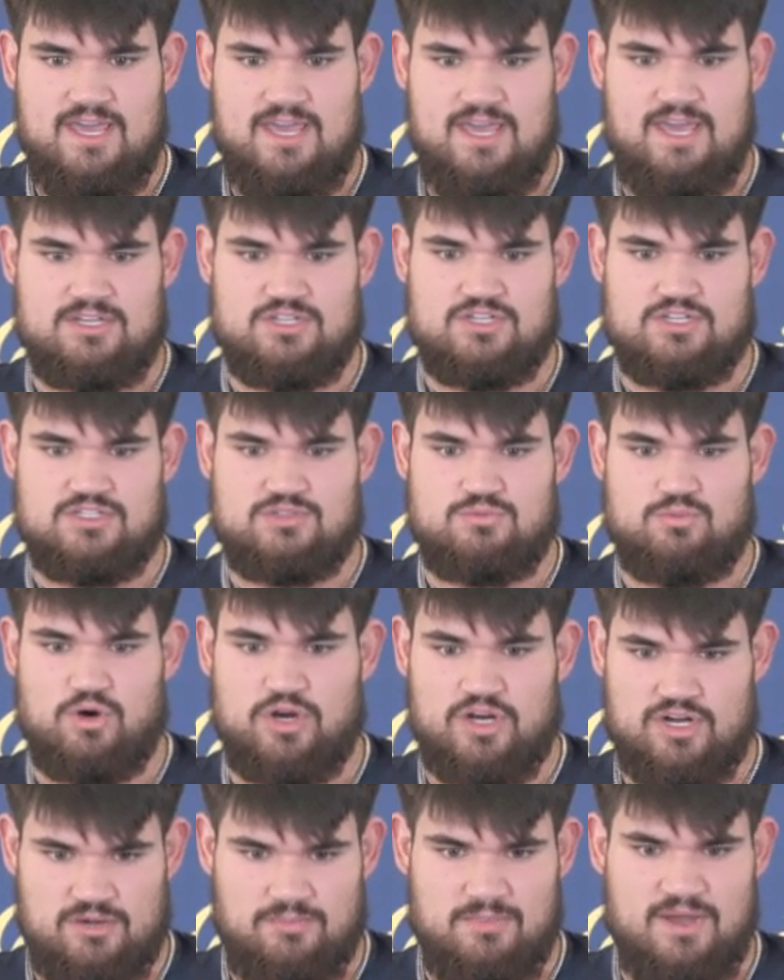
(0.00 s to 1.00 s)
and just
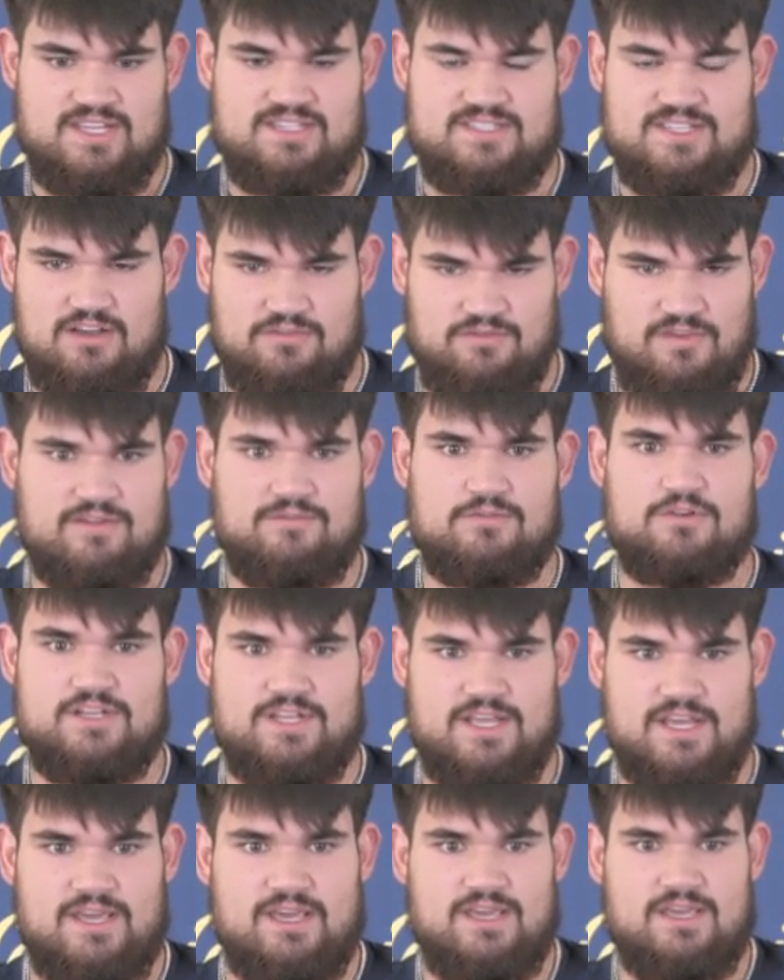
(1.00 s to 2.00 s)
work on myself every
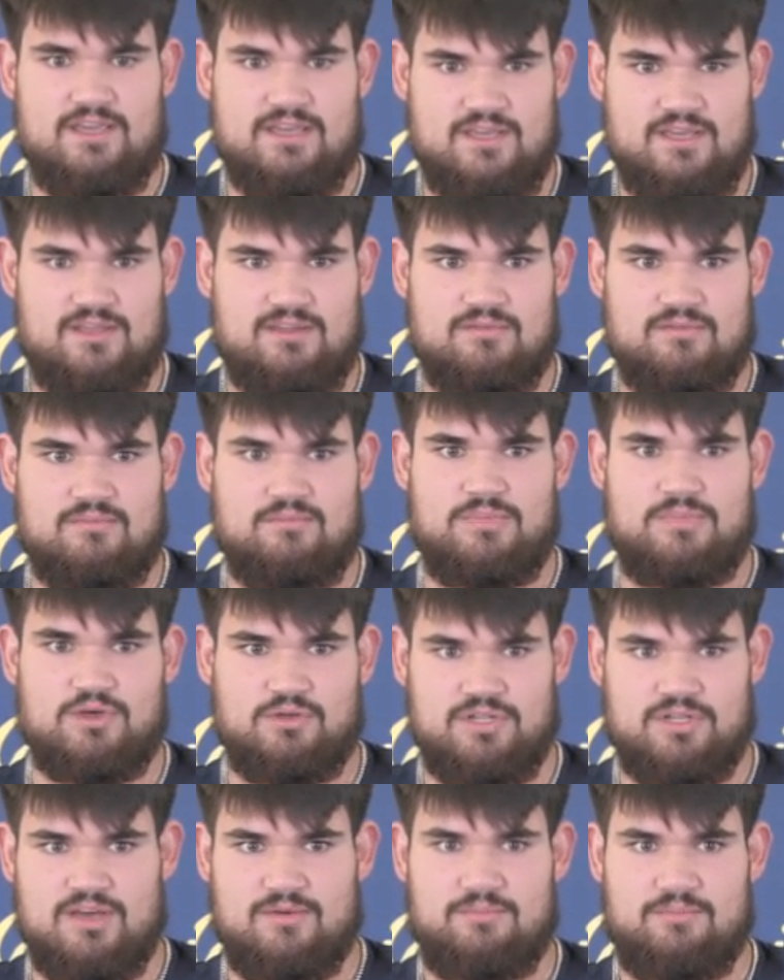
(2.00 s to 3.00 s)
day and
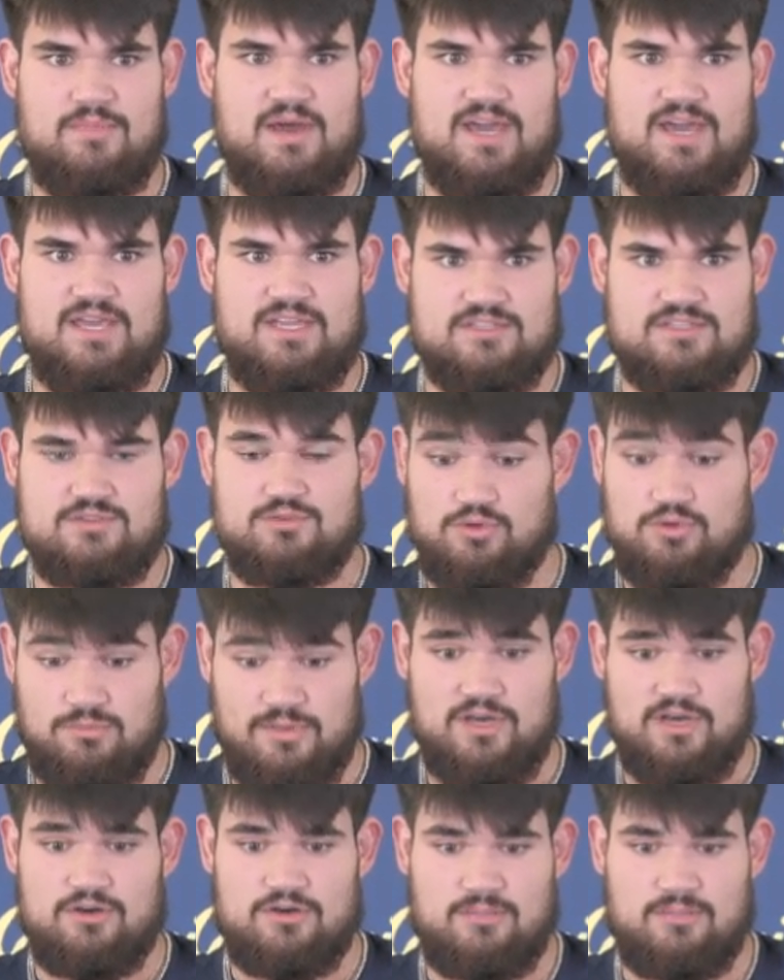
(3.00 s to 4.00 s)
build up my tool
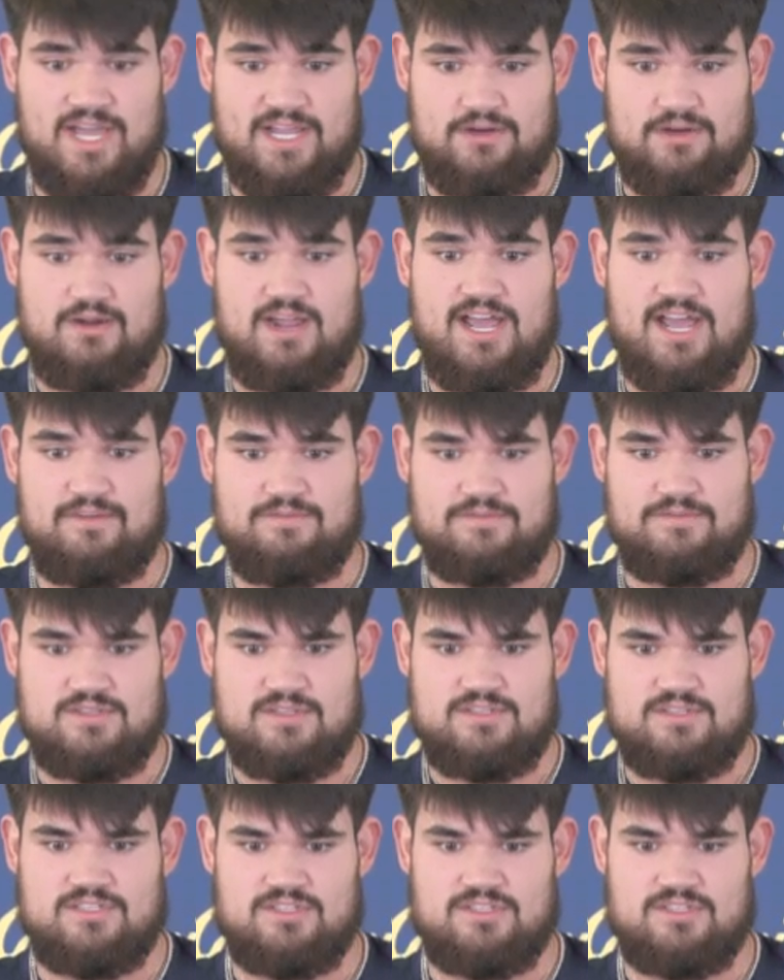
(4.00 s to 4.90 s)
belt or my craft